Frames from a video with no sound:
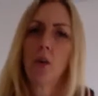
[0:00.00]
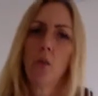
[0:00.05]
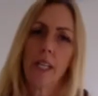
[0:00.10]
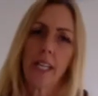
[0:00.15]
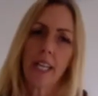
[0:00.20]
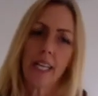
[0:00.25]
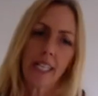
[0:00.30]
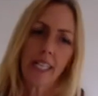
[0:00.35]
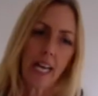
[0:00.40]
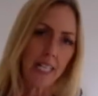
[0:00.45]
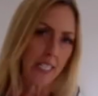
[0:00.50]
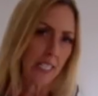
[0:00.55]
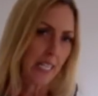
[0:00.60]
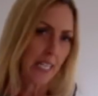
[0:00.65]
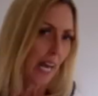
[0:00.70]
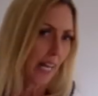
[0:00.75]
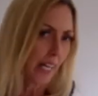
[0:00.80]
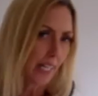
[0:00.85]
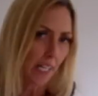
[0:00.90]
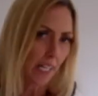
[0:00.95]
We can get
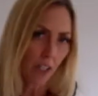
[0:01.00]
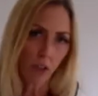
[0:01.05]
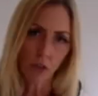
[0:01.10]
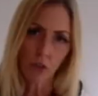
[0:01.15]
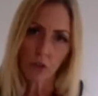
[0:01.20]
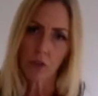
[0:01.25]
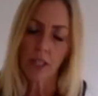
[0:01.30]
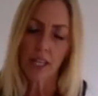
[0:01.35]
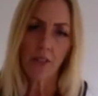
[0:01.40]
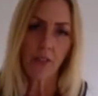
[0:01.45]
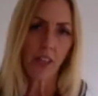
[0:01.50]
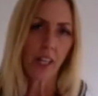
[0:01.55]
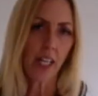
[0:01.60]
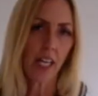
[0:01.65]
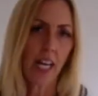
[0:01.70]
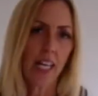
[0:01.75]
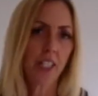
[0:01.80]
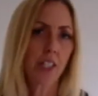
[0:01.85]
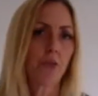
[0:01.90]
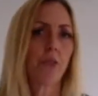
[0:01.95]
technical in the
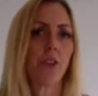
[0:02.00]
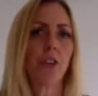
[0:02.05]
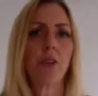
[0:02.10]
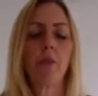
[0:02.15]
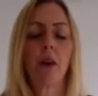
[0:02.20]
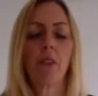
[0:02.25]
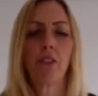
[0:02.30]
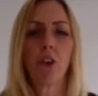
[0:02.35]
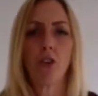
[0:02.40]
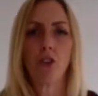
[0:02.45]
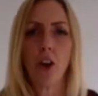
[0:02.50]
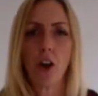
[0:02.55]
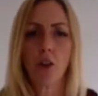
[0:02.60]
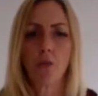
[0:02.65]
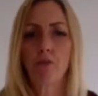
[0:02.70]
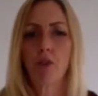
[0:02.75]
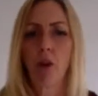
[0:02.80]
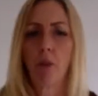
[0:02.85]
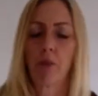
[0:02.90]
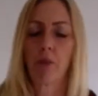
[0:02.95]
classroom, I've got no
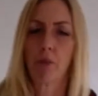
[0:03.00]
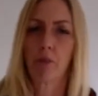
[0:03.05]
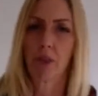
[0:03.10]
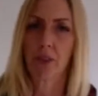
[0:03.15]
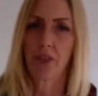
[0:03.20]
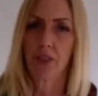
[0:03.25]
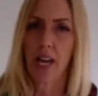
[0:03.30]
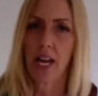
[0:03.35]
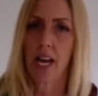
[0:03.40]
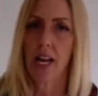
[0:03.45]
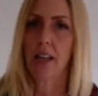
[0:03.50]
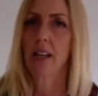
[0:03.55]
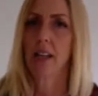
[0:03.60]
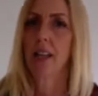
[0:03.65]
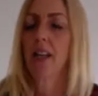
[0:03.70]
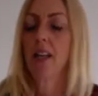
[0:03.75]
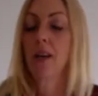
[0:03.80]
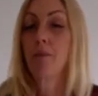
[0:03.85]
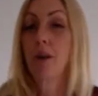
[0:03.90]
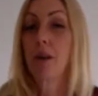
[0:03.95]
problem with that,
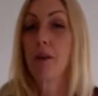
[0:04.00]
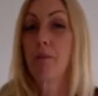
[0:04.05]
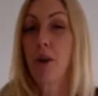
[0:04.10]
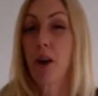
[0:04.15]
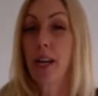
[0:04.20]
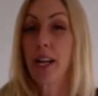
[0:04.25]
but in